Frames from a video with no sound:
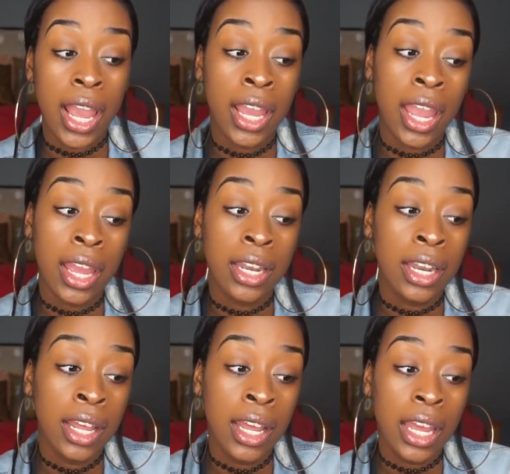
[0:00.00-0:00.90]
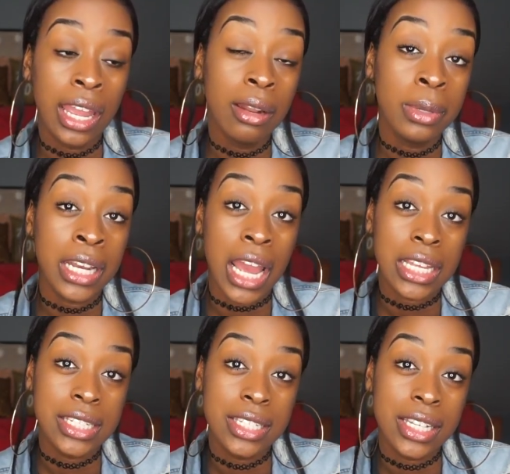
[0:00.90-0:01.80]
and it'll be
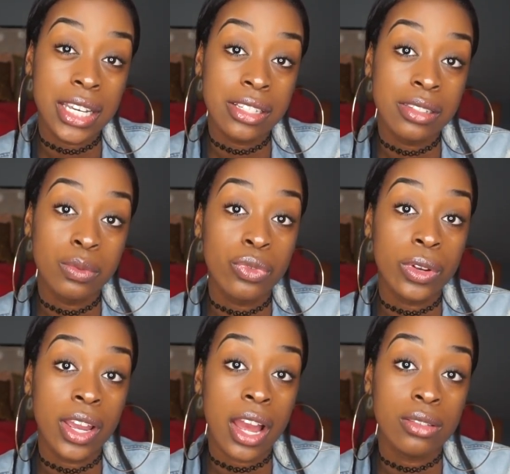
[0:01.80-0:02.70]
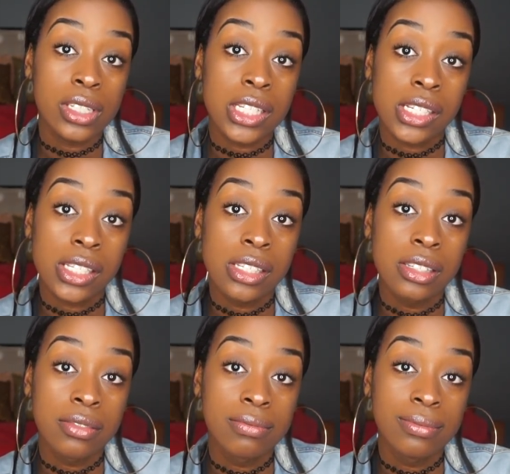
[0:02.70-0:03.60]
nice to get some free ounces